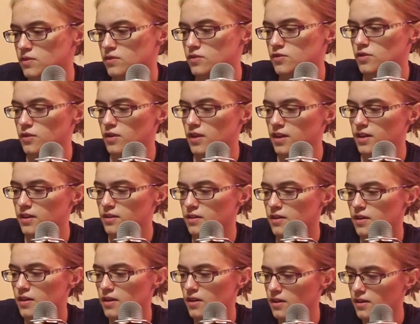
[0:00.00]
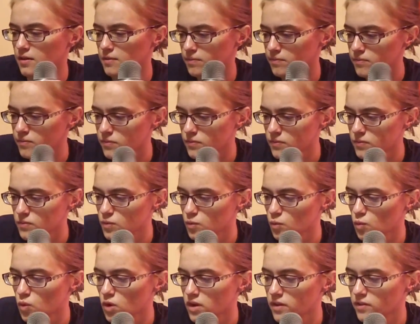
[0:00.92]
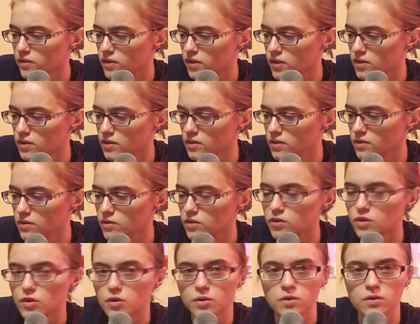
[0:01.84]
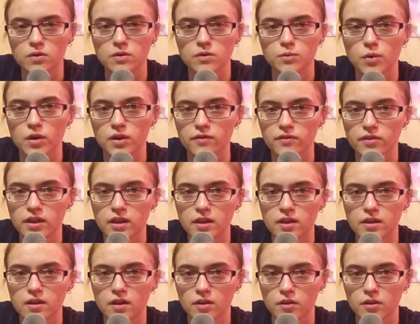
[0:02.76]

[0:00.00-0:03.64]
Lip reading: So then one of the